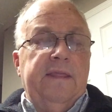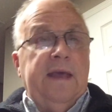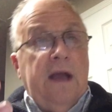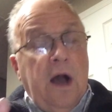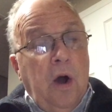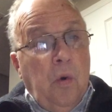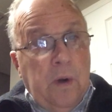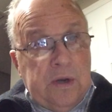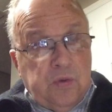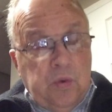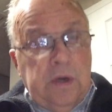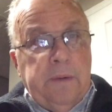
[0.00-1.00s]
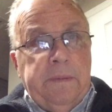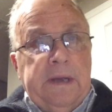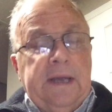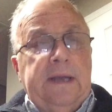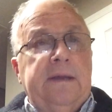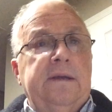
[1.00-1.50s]
They always will
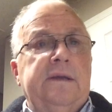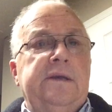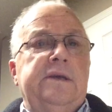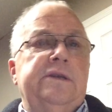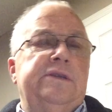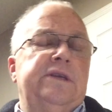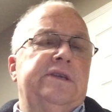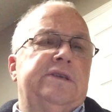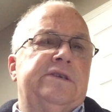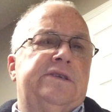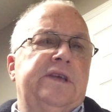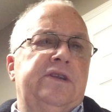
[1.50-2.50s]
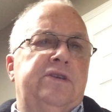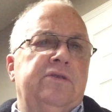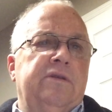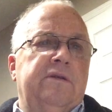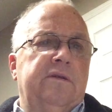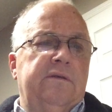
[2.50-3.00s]
be. Jesus said,
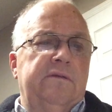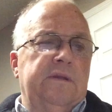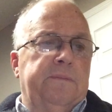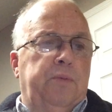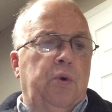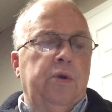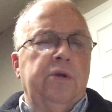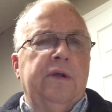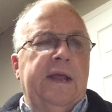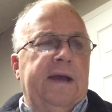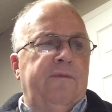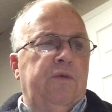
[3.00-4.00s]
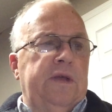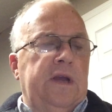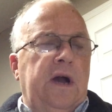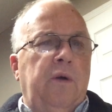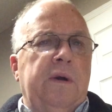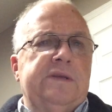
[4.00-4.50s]
the poor you'll have with
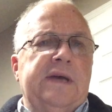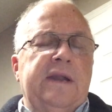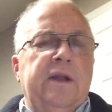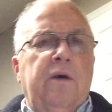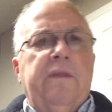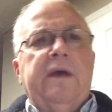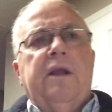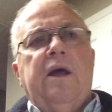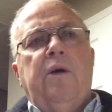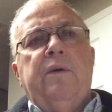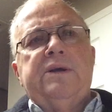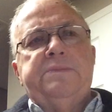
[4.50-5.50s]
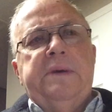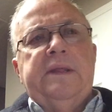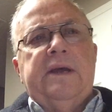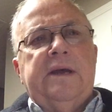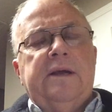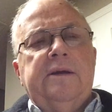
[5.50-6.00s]
you always. I know they'll always be
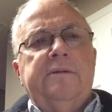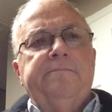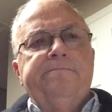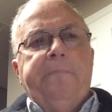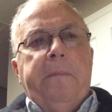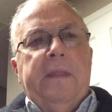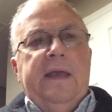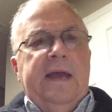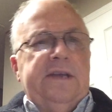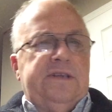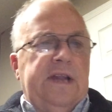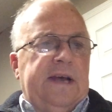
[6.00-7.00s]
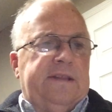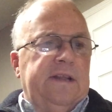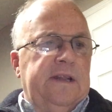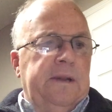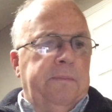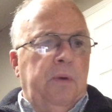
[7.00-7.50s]
there. It's like
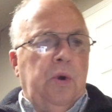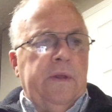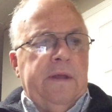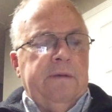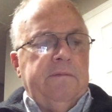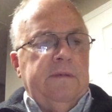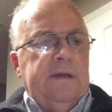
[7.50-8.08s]
the little boy that,